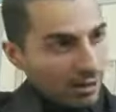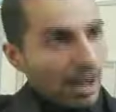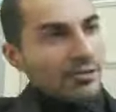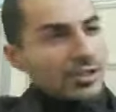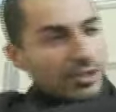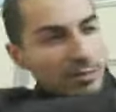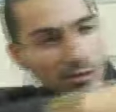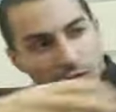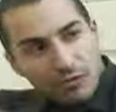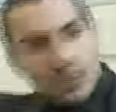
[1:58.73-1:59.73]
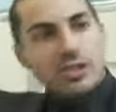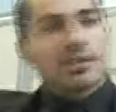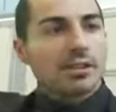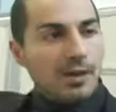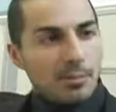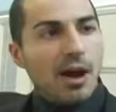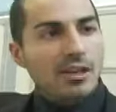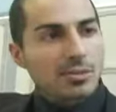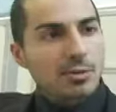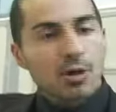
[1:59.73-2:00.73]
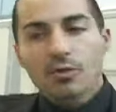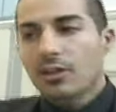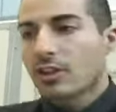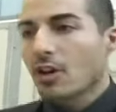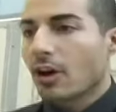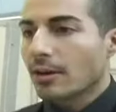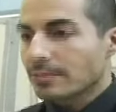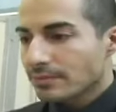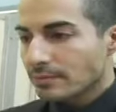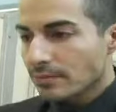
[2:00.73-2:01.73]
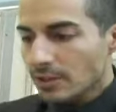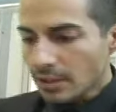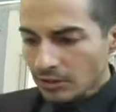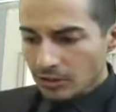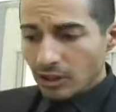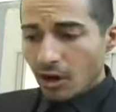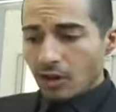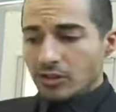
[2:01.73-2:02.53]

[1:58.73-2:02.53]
obviously in the most efficient way possible over the car. So the car is